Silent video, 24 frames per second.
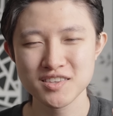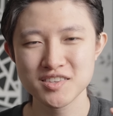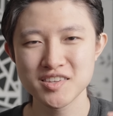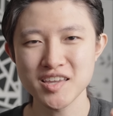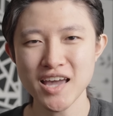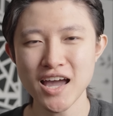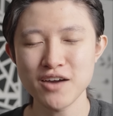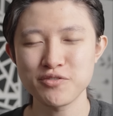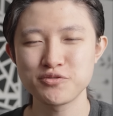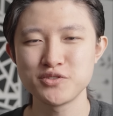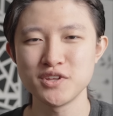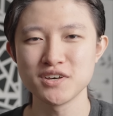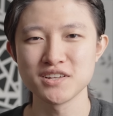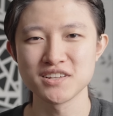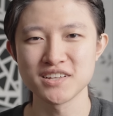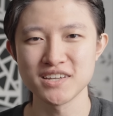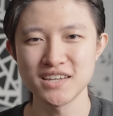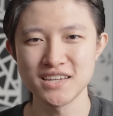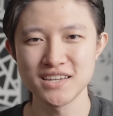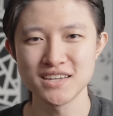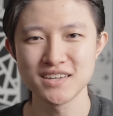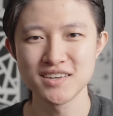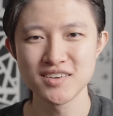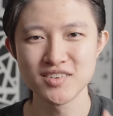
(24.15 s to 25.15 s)

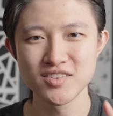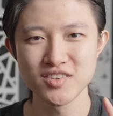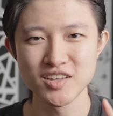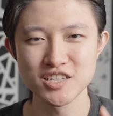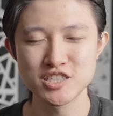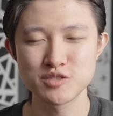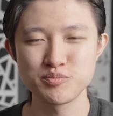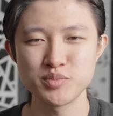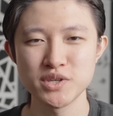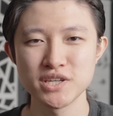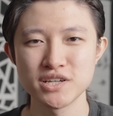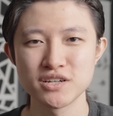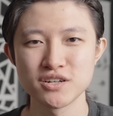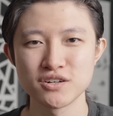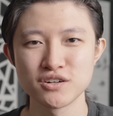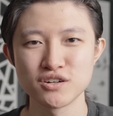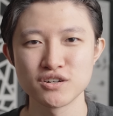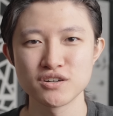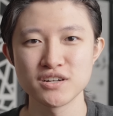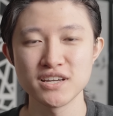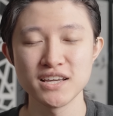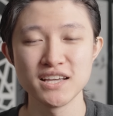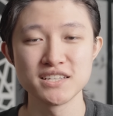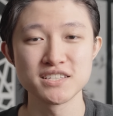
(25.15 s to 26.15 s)
definitely this
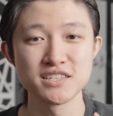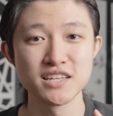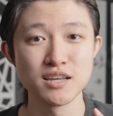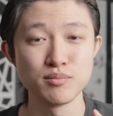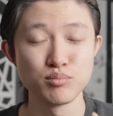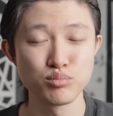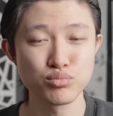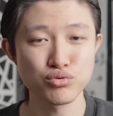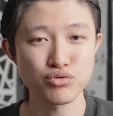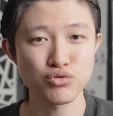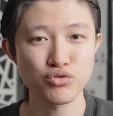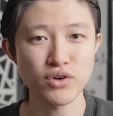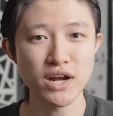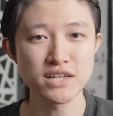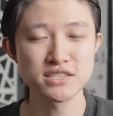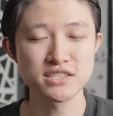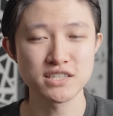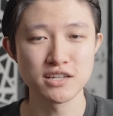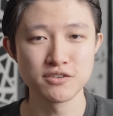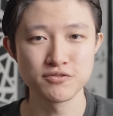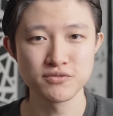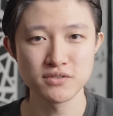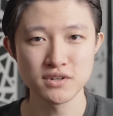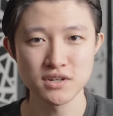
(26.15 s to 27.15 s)
speaker is an
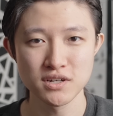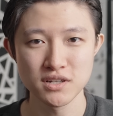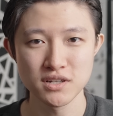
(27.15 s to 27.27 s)
impressive